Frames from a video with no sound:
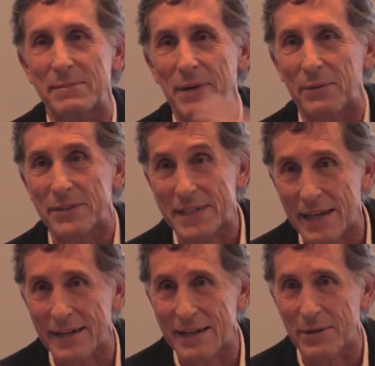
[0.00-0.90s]
to him how on
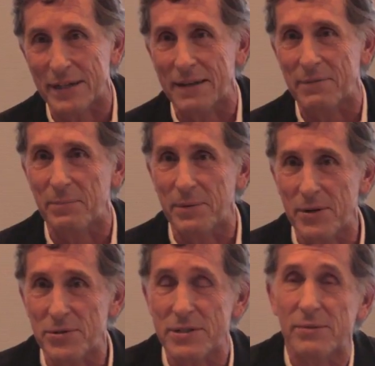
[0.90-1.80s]
Saturday we got to have a
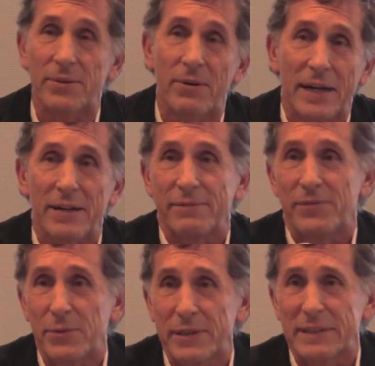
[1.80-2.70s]
promotion, although I can't
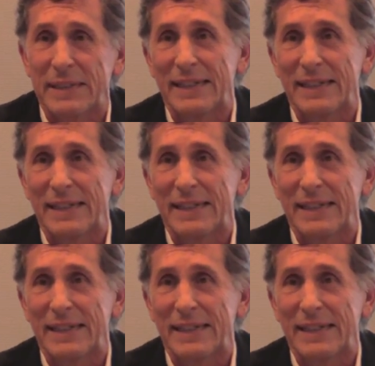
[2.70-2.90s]
afford it.